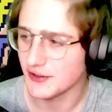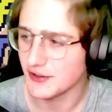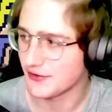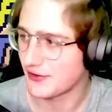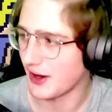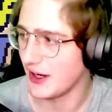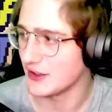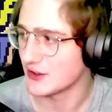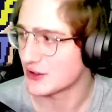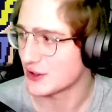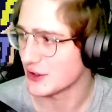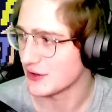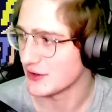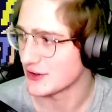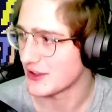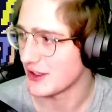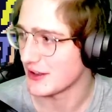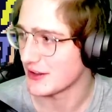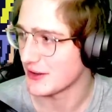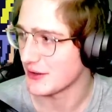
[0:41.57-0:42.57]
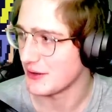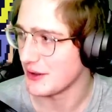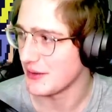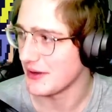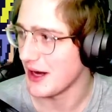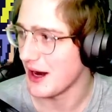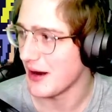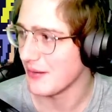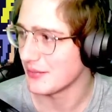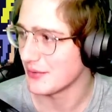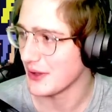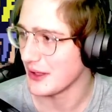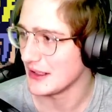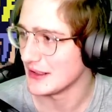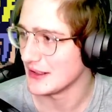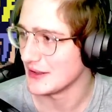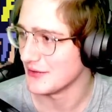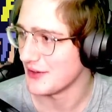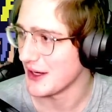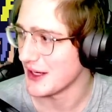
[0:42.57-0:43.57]
fan service character. What do you mean? I'm playing
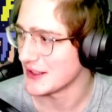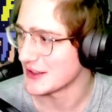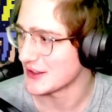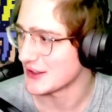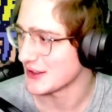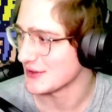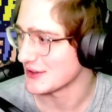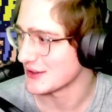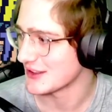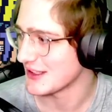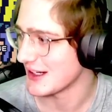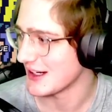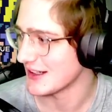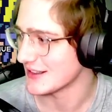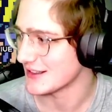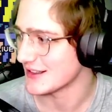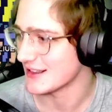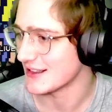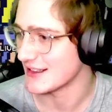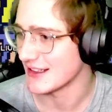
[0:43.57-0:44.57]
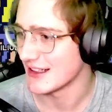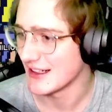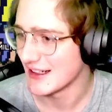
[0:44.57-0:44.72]
the fan service character.